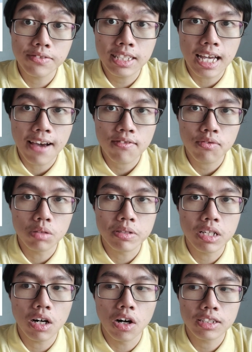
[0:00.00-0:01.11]
F will be
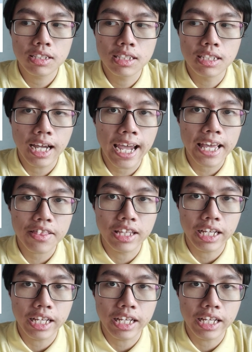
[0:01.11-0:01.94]
on the 8th day